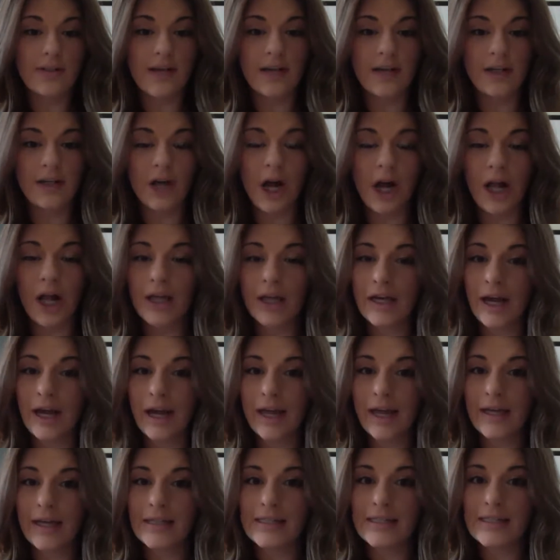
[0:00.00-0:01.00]
and
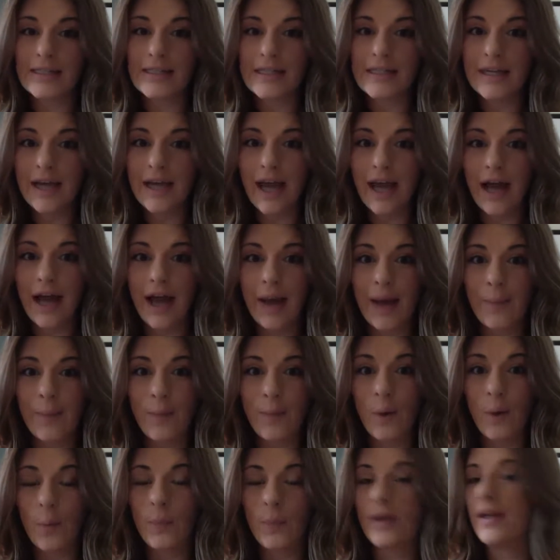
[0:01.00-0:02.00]
colonized
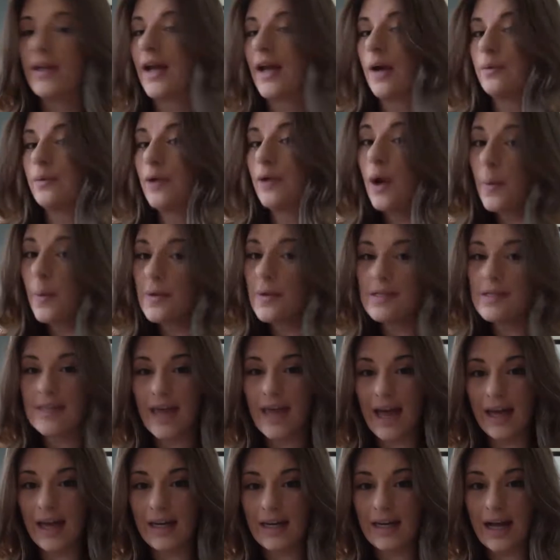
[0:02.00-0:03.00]
what we now know as
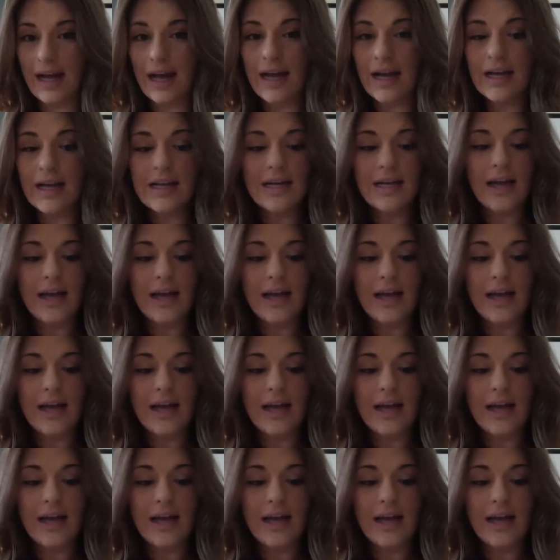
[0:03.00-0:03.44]
Canada.